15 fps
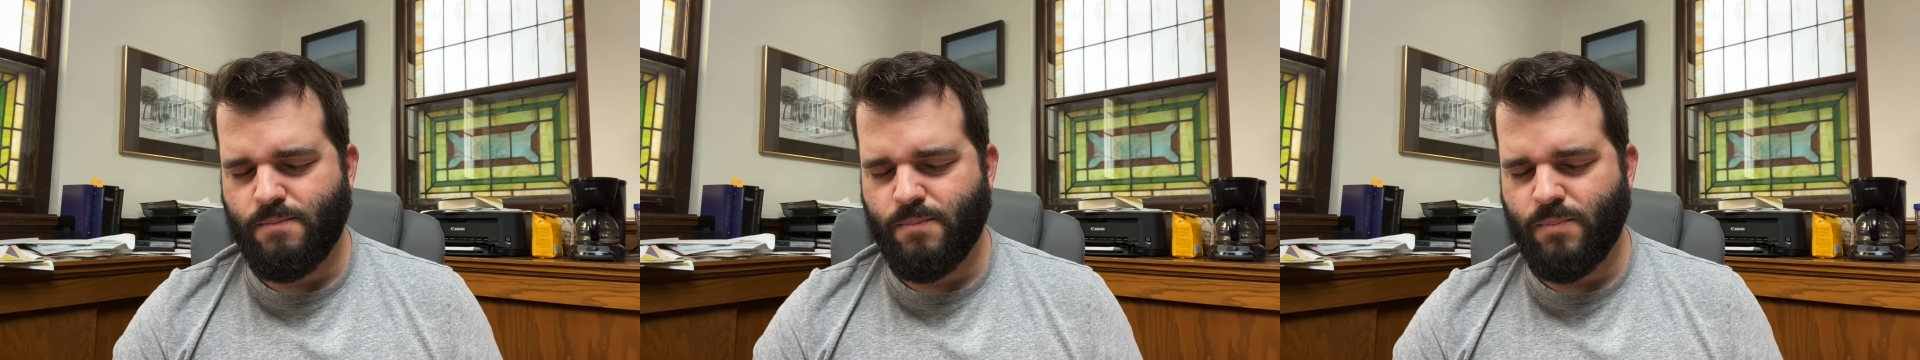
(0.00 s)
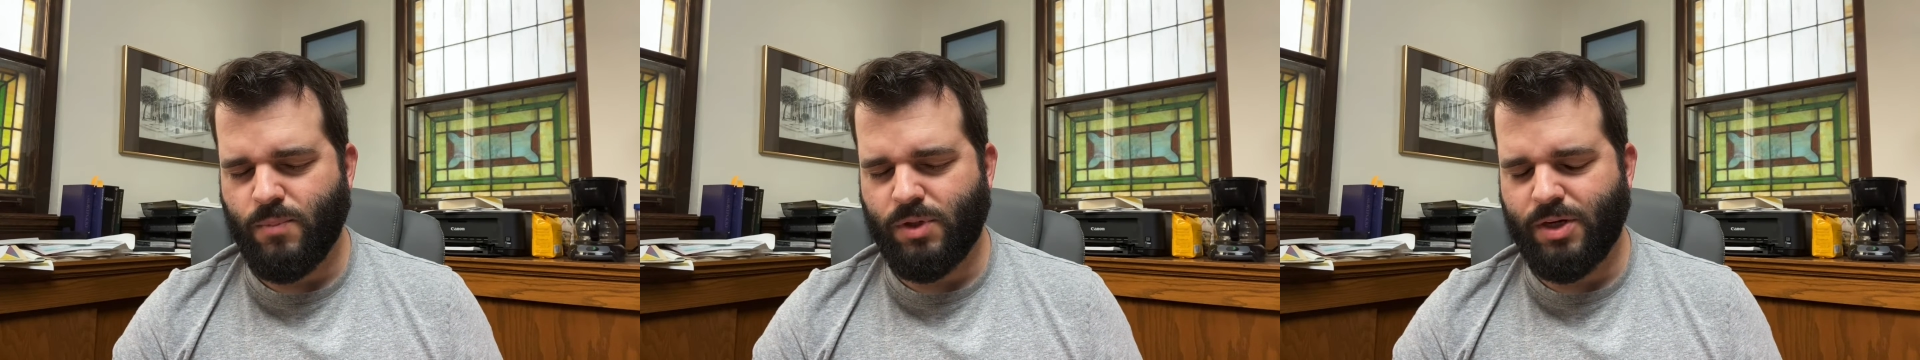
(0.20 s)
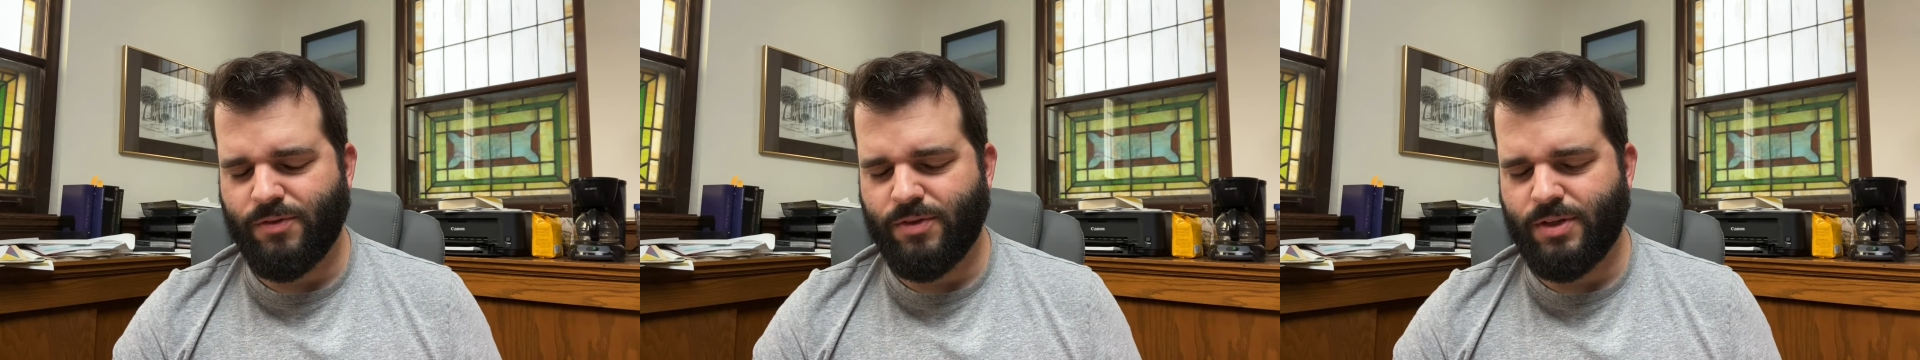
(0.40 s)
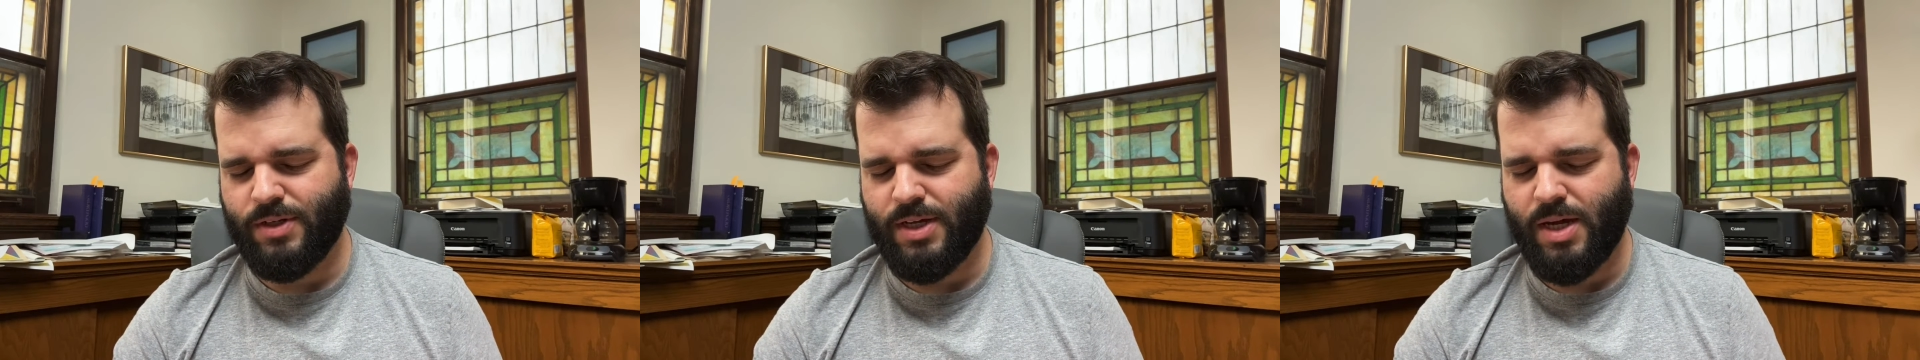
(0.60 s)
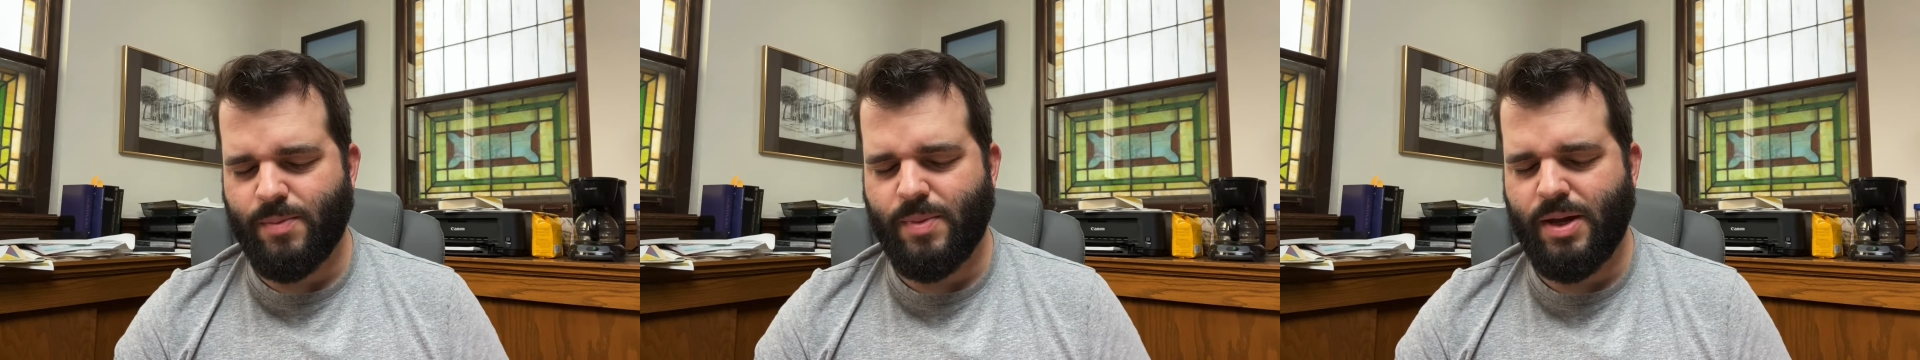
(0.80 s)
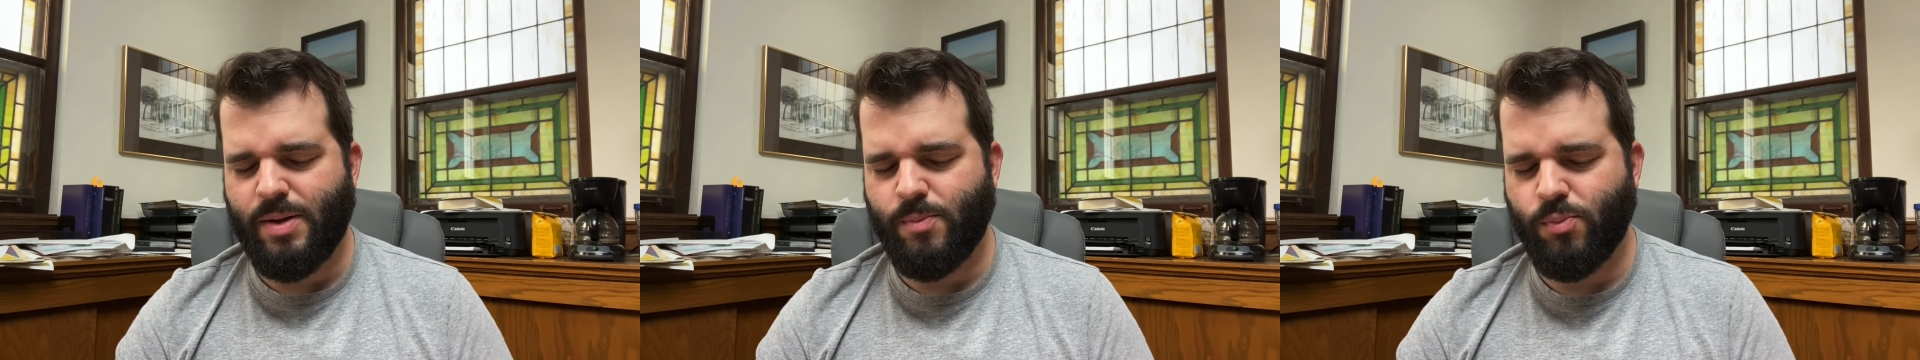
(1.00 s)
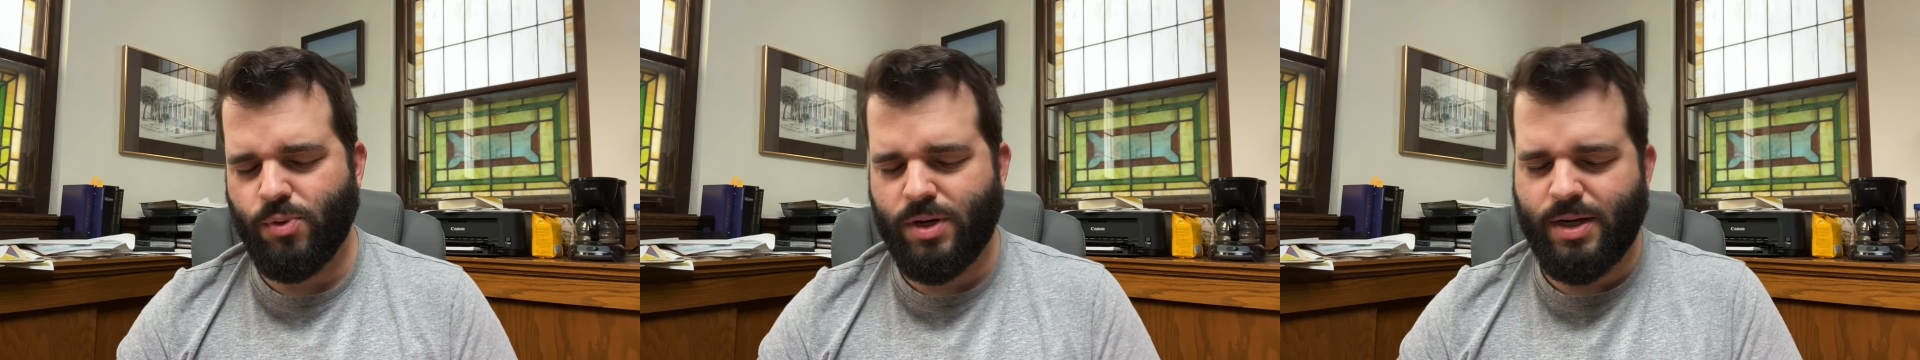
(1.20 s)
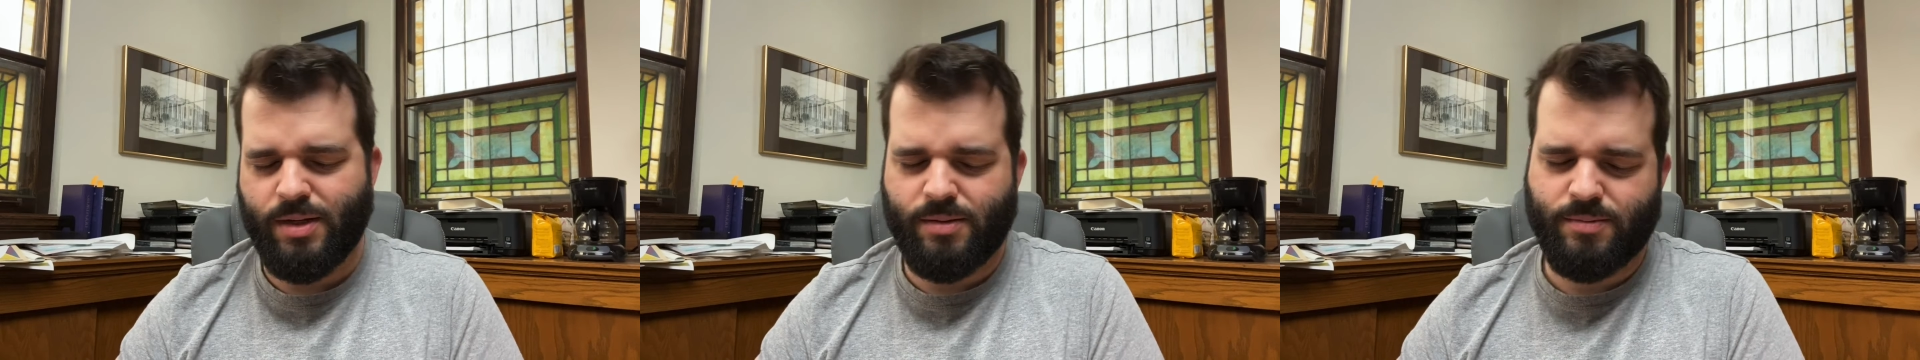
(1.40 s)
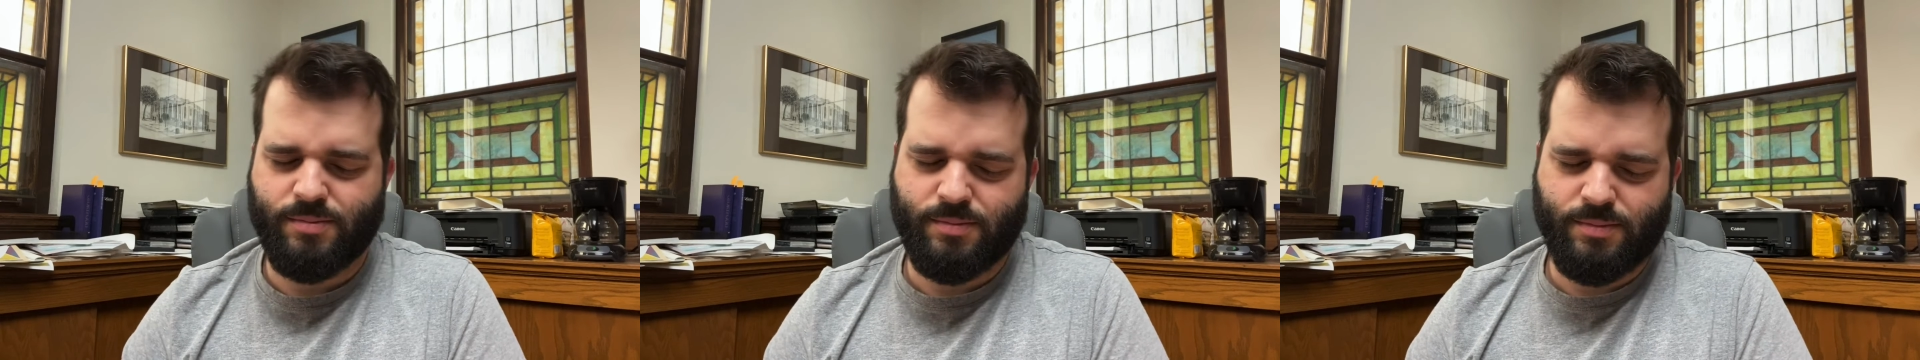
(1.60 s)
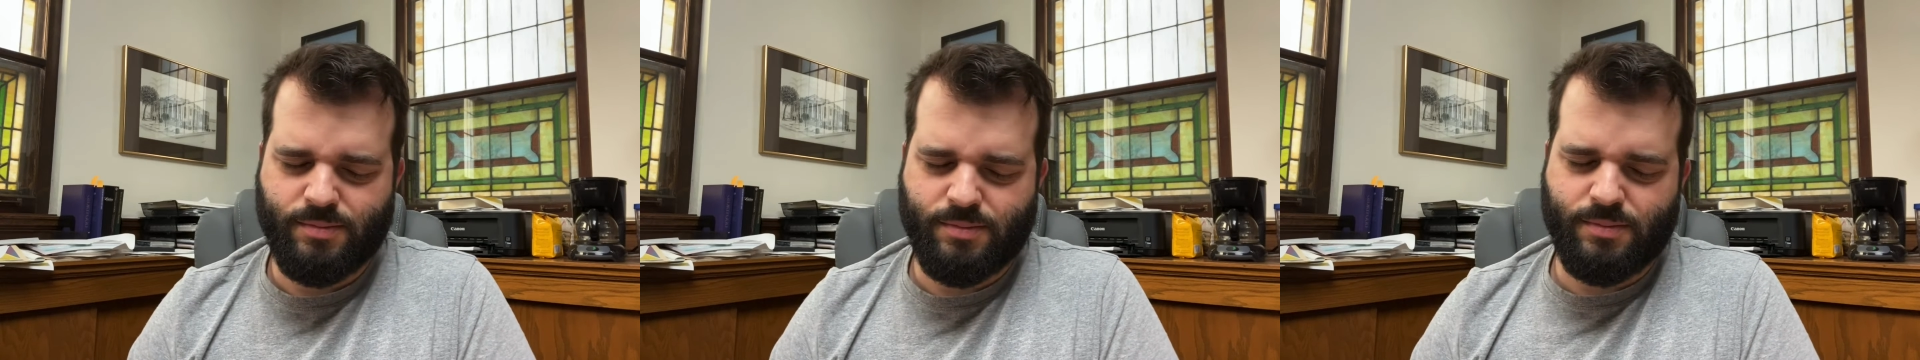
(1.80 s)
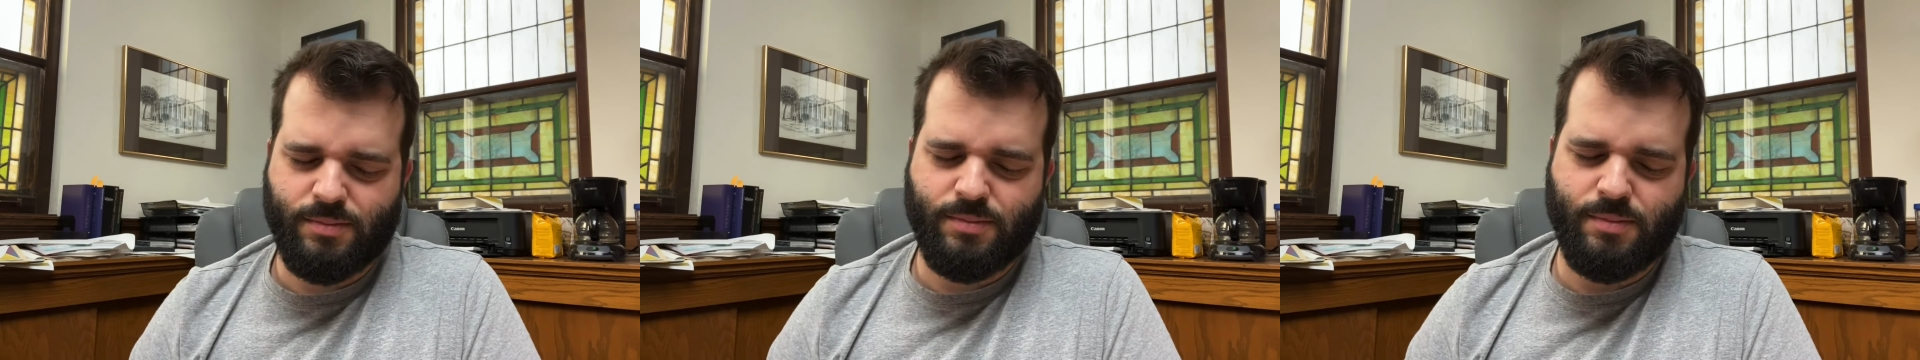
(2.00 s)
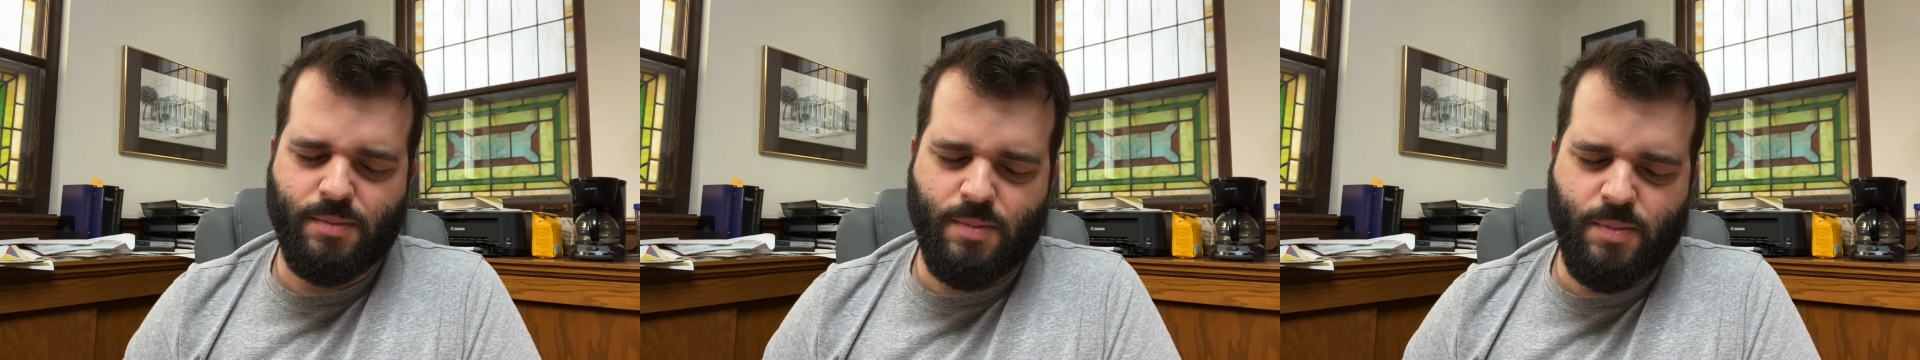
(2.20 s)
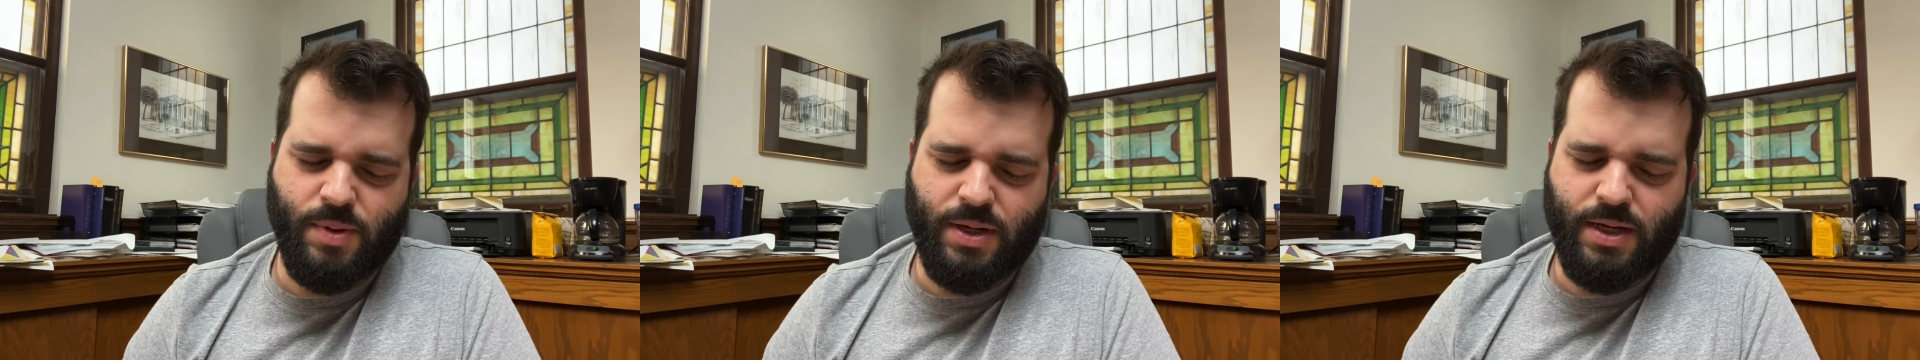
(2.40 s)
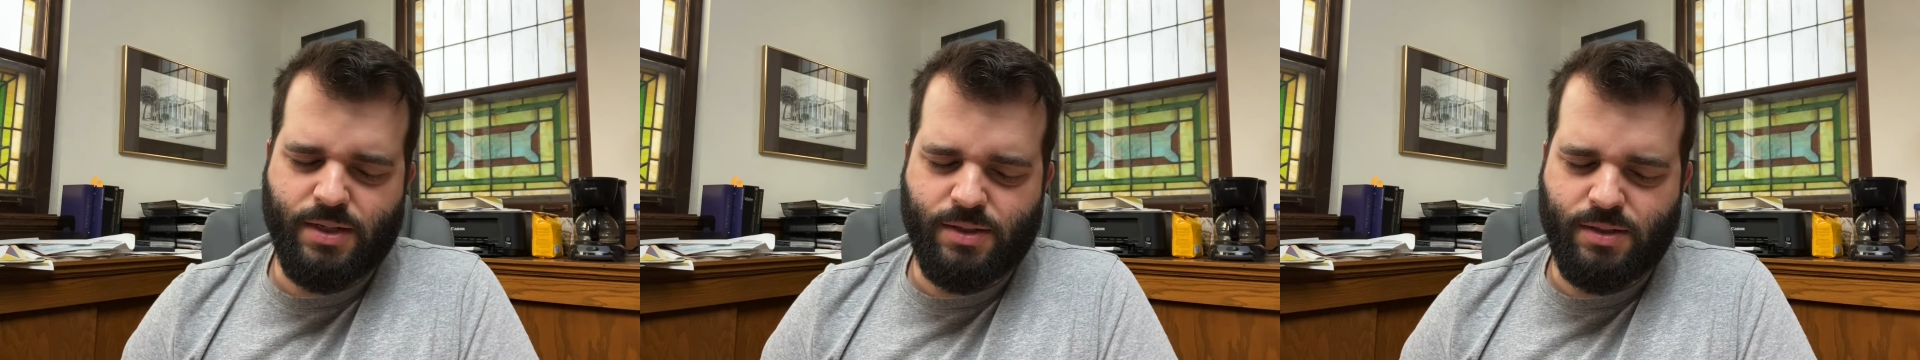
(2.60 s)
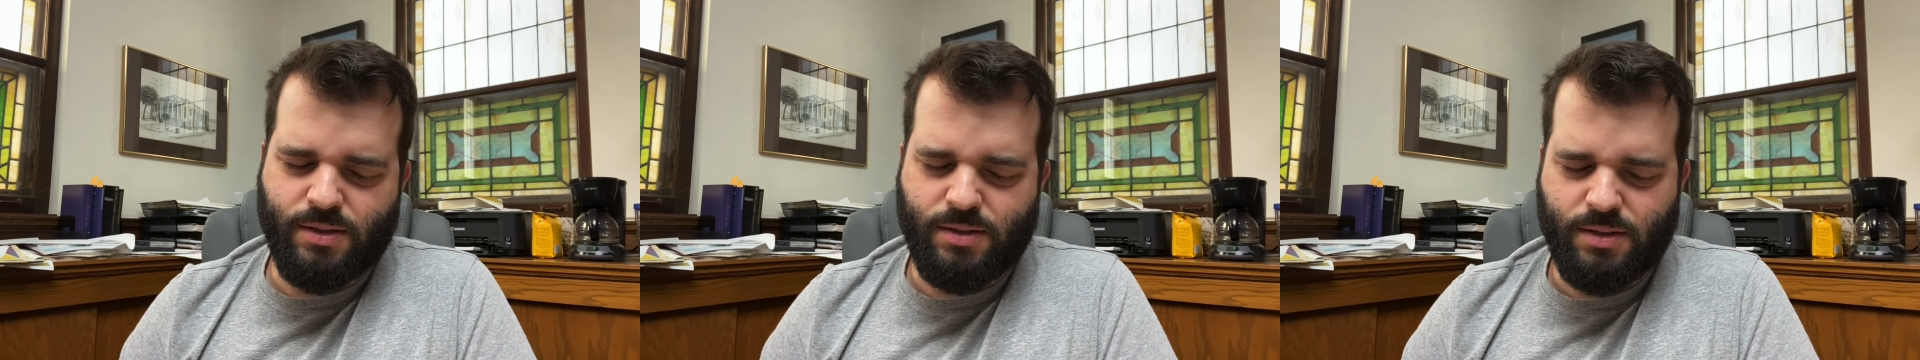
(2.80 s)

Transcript: whatever the day may bring, be it